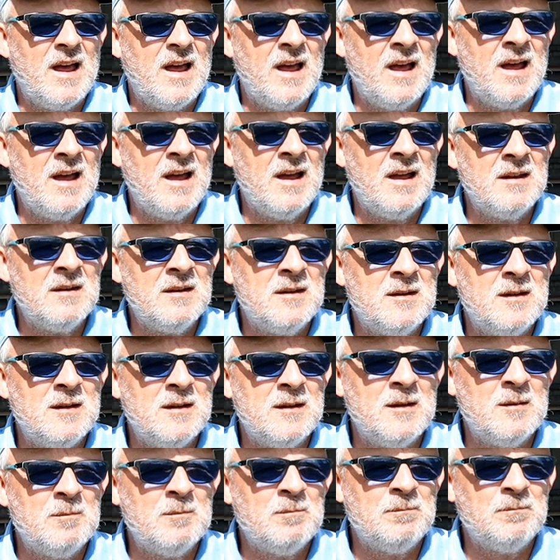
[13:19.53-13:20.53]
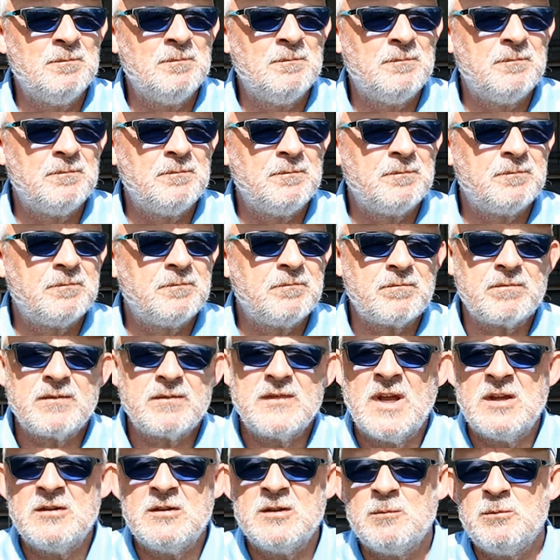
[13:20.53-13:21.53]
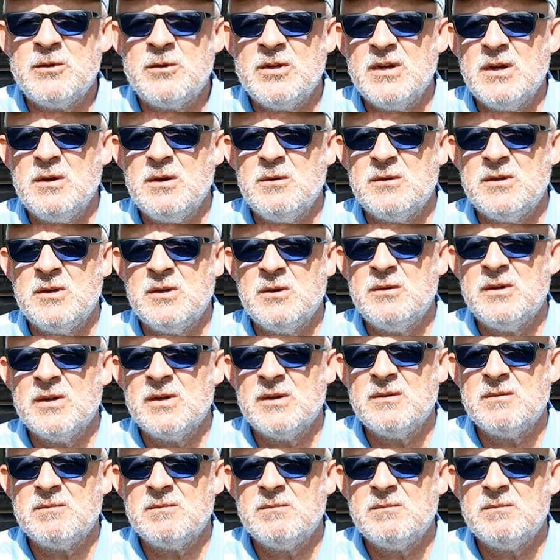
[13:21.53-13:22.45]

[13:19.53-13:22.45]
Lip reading: And it's up to you. You